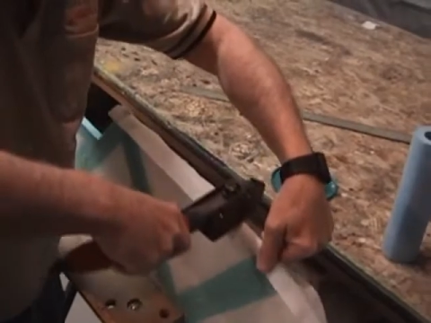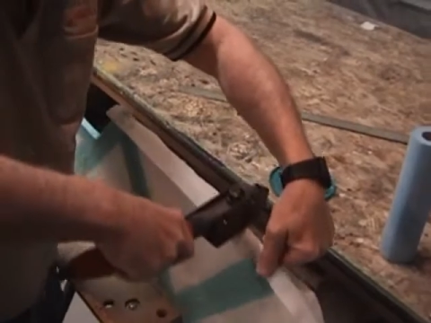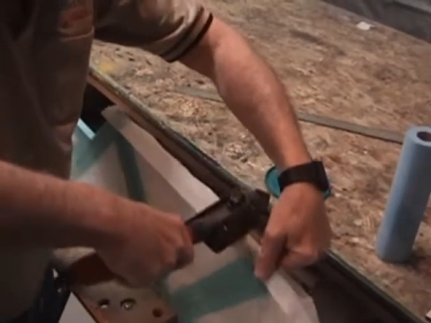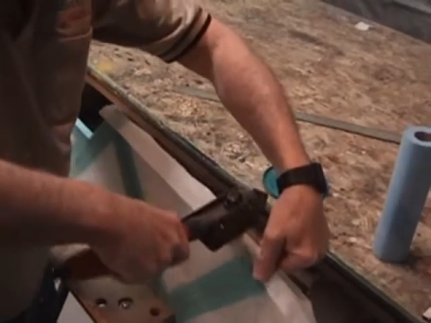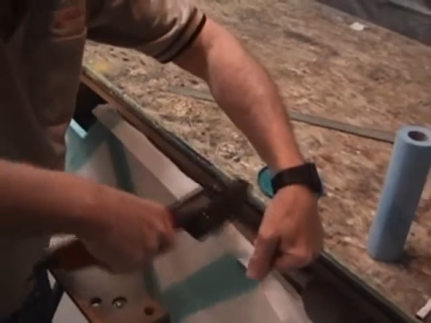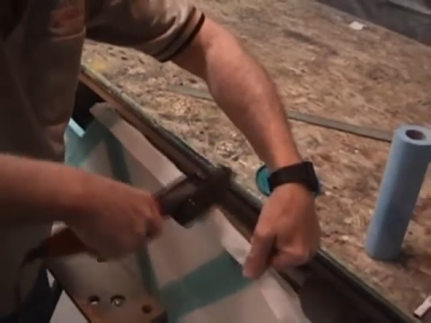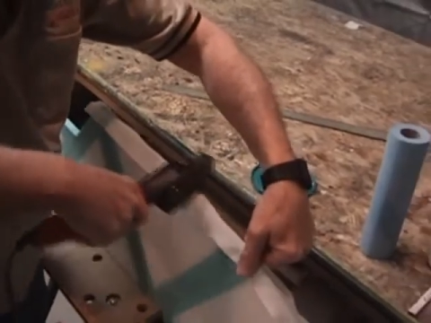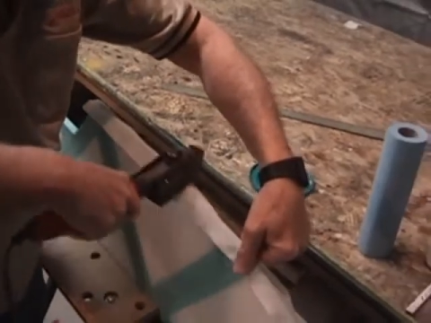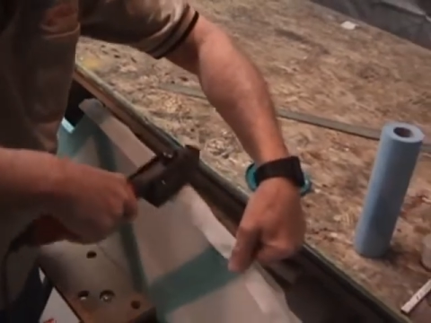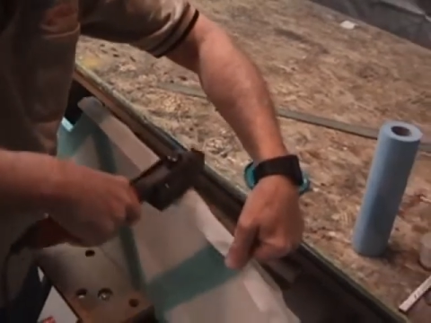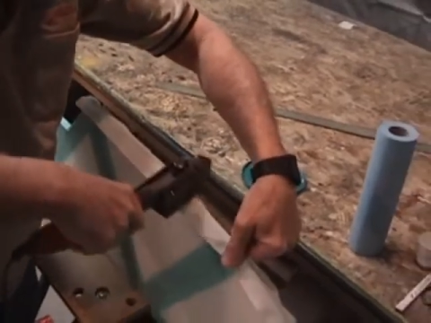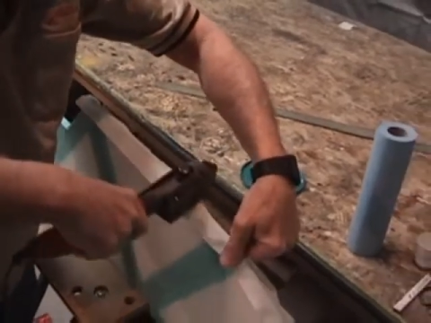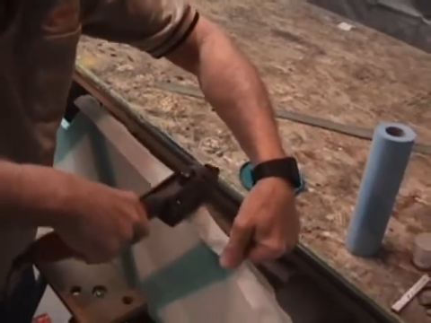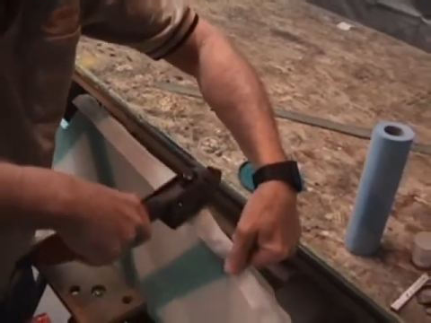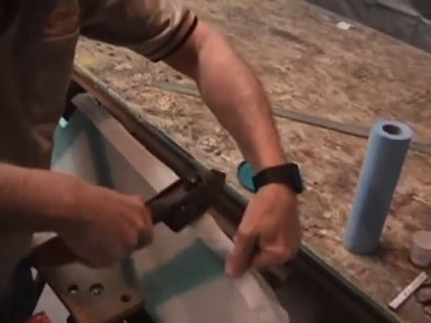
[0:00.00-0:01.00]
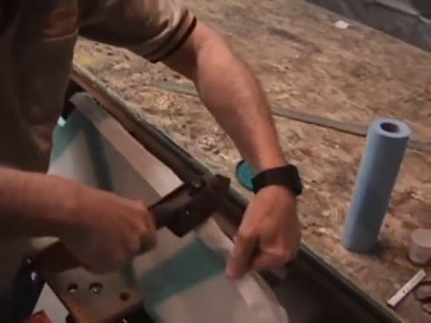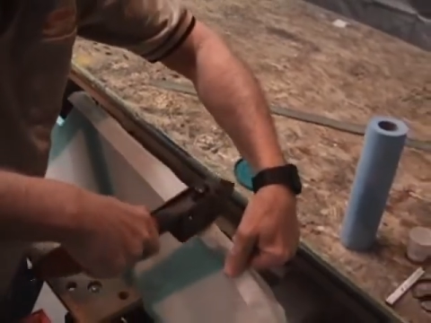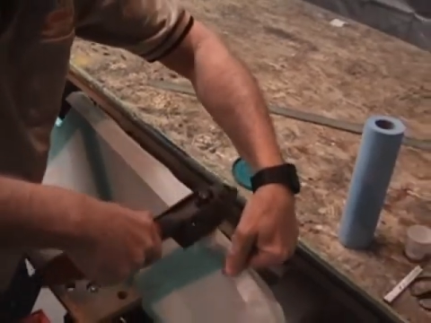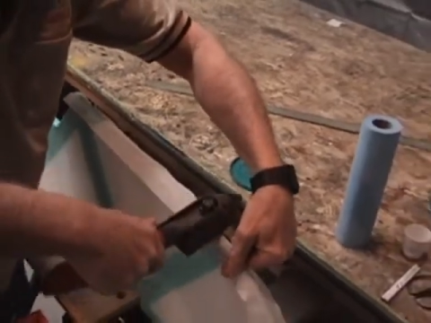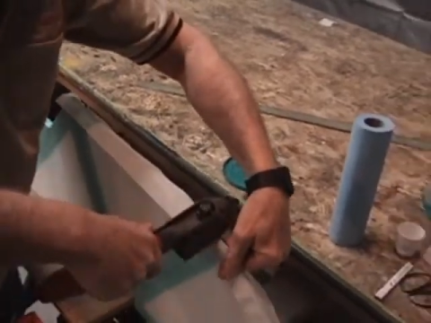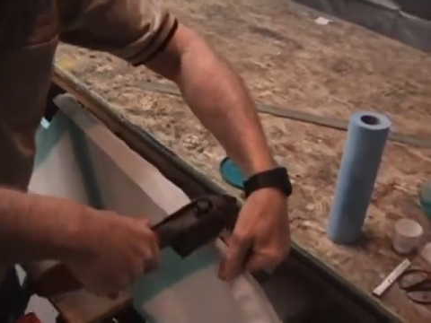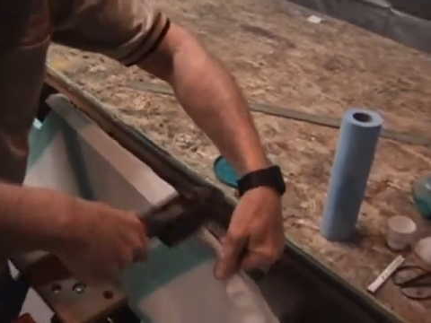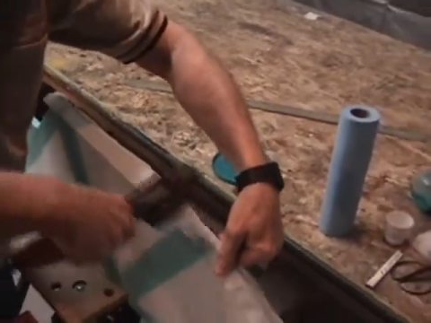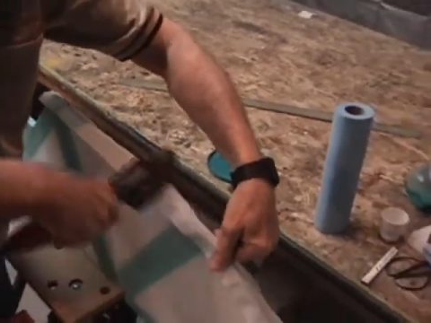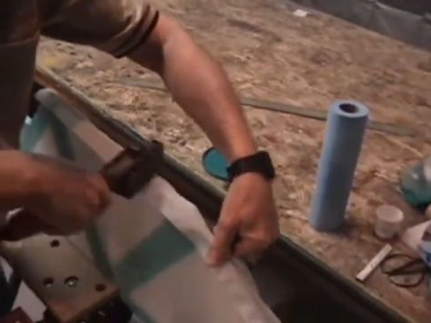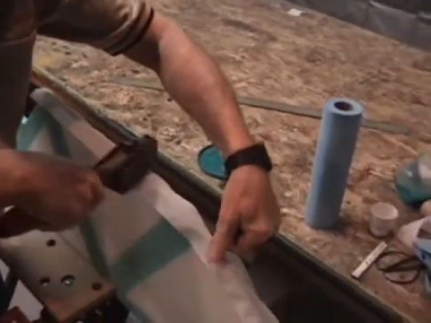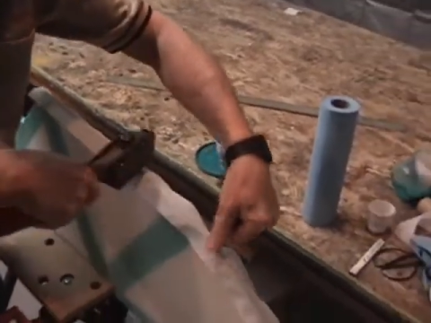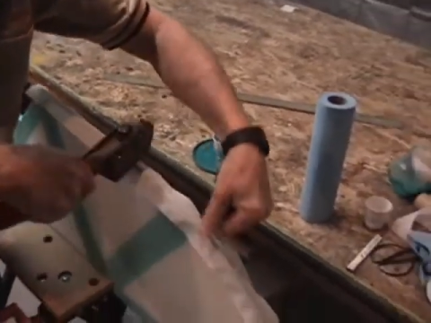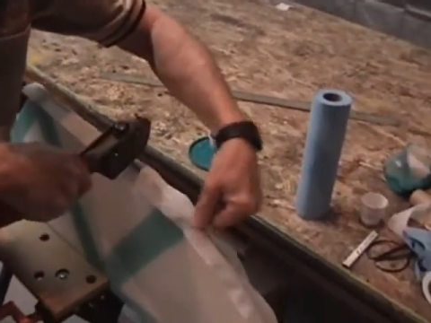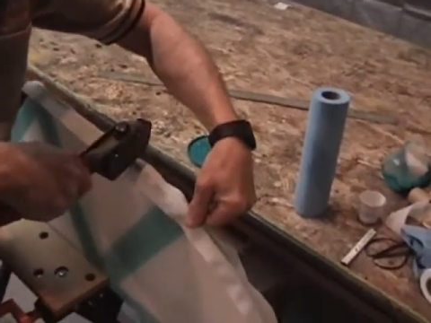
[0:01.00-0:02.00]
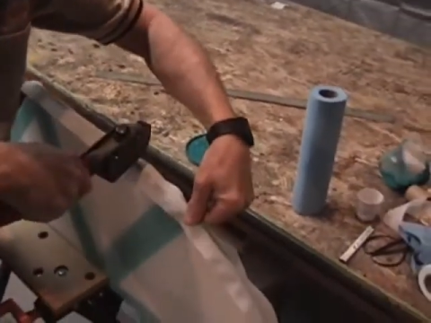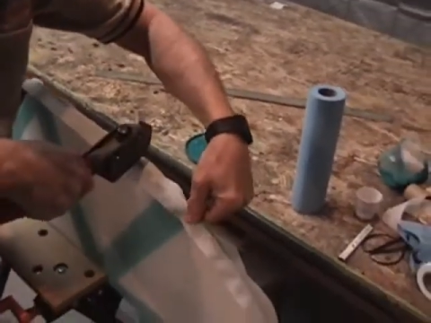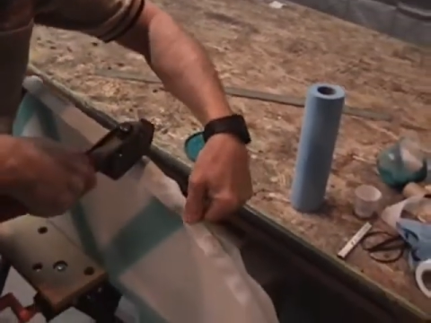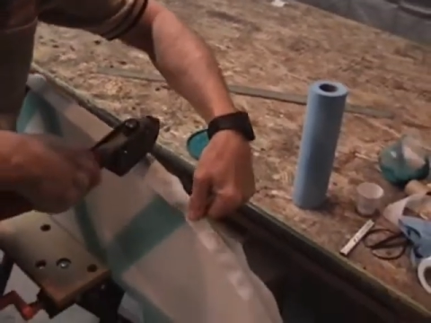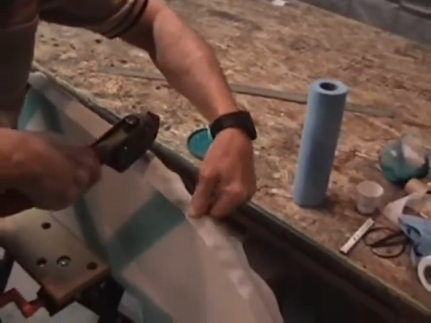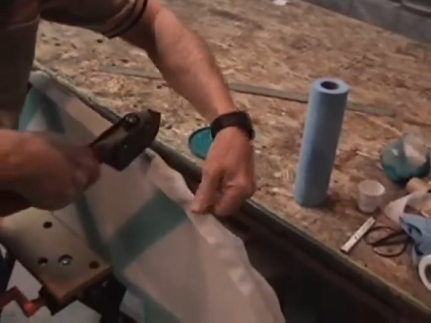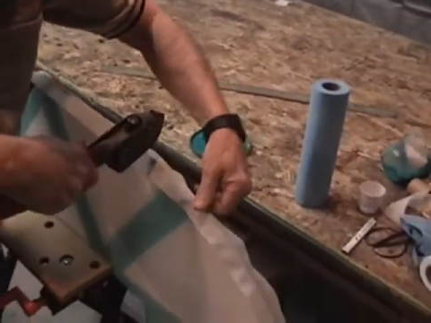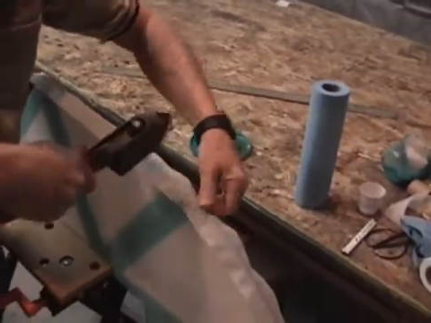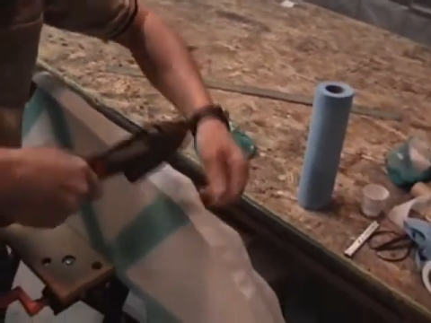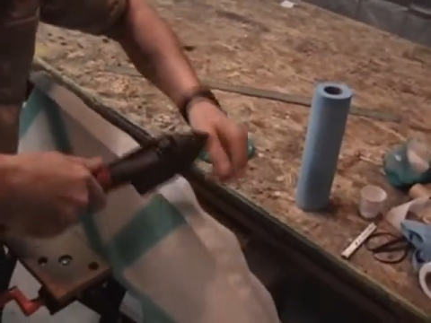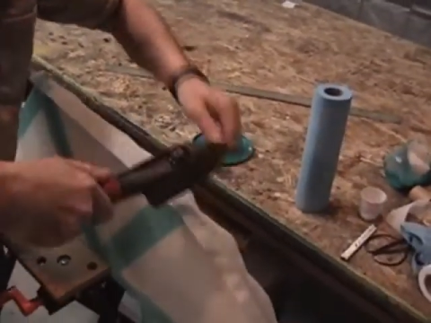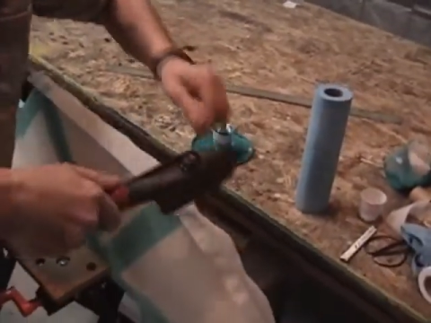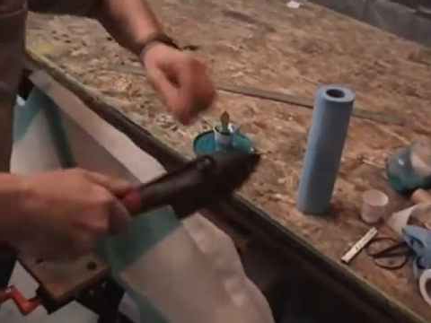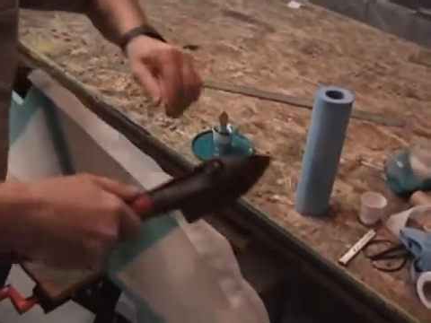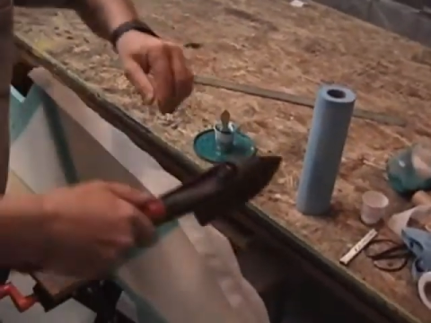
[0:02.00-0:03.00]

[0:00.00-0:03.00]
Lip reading: (no speaker visible)